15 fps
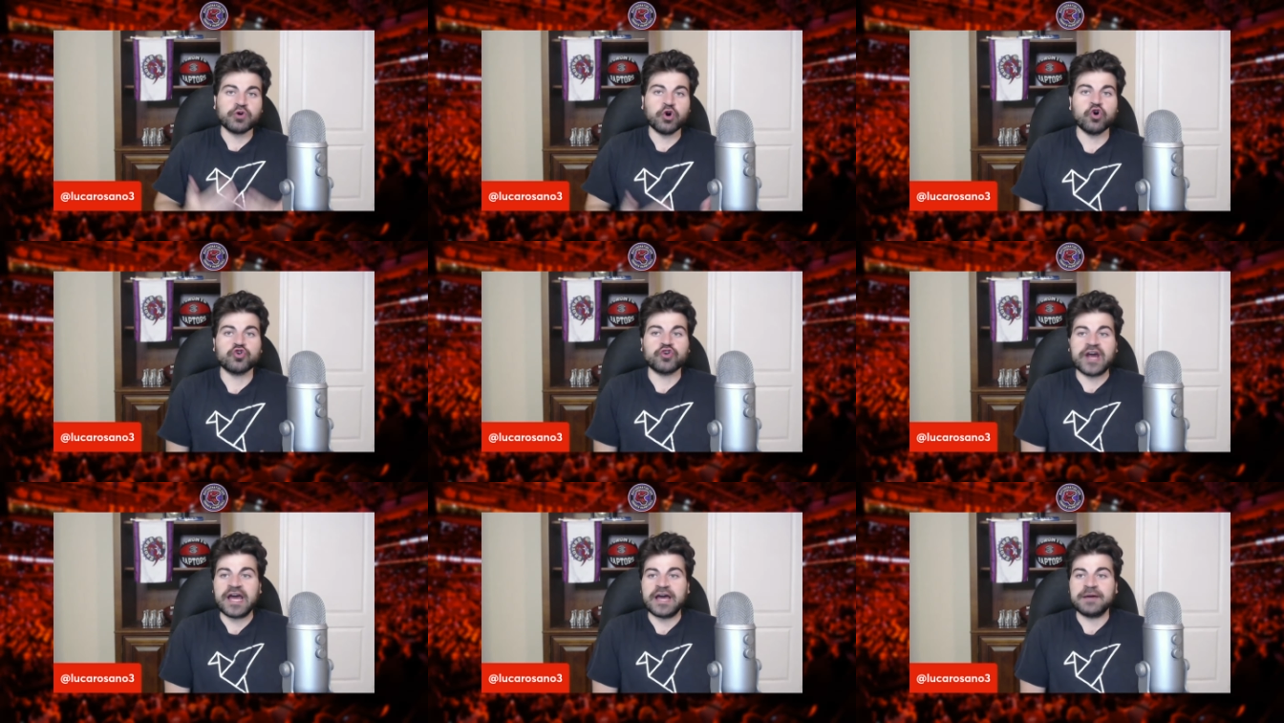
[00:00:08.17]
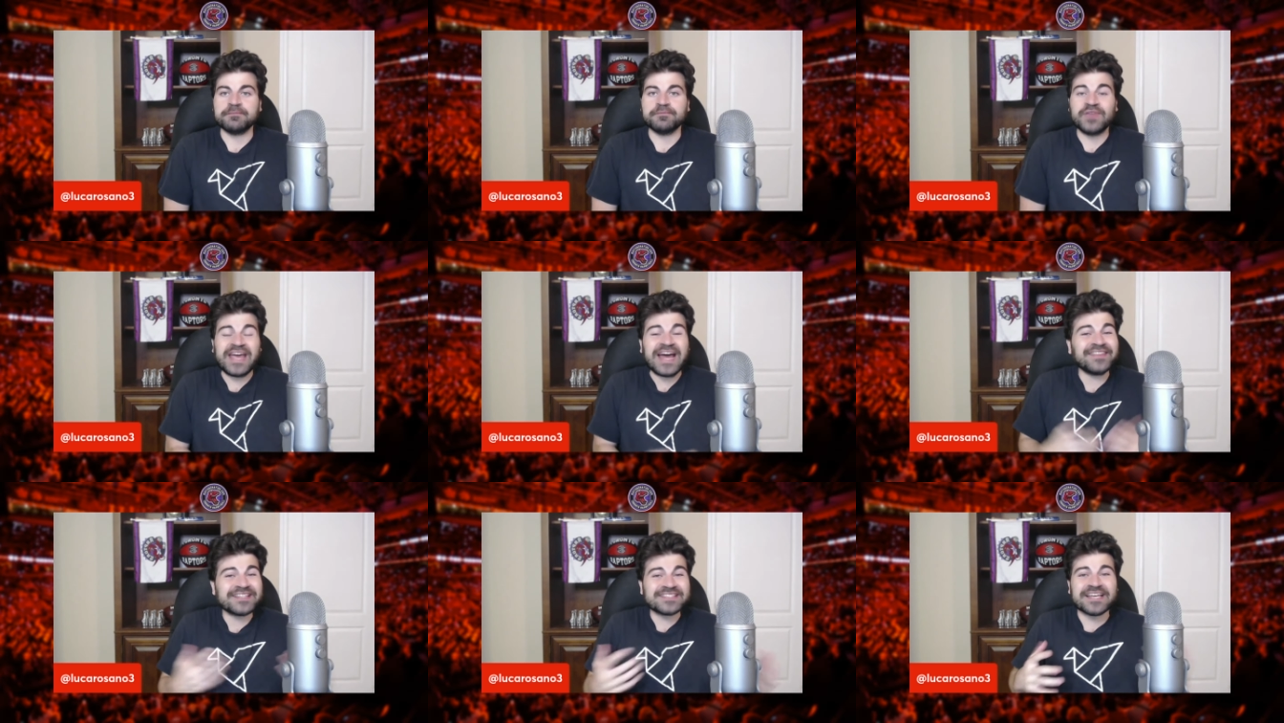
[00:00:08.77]
program,
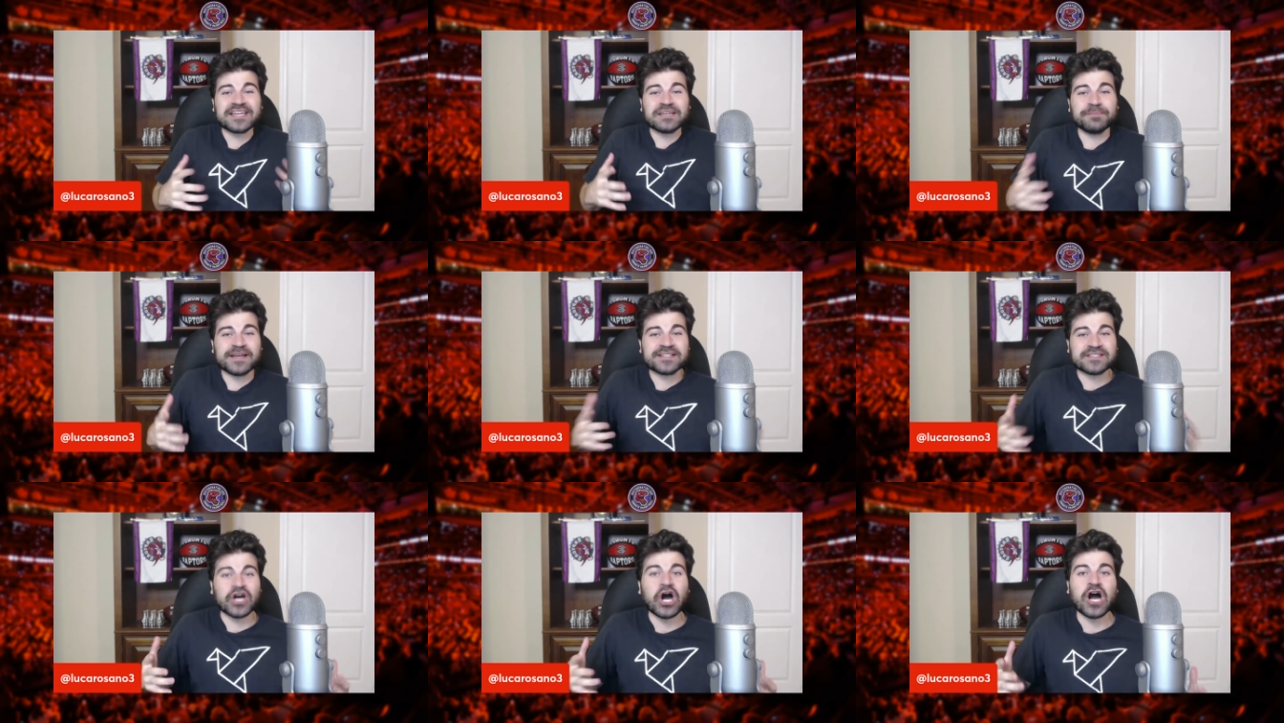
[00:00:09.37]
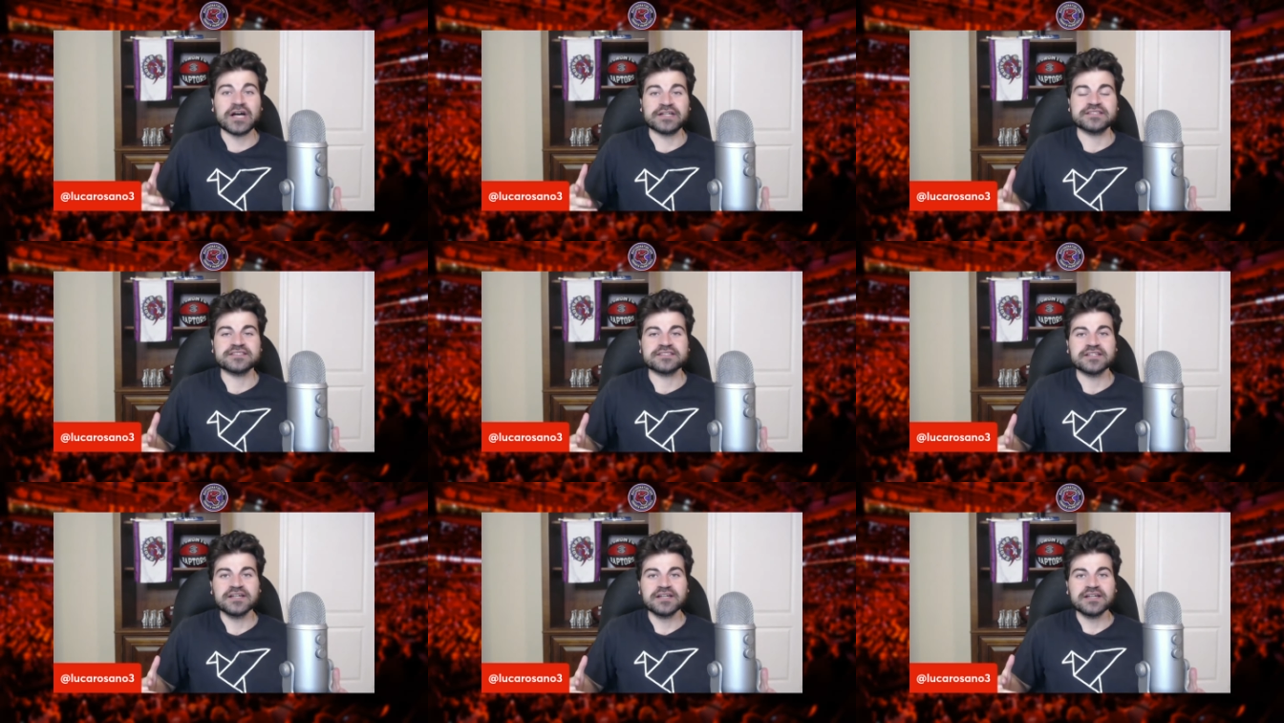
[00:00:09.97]
they had the second best odds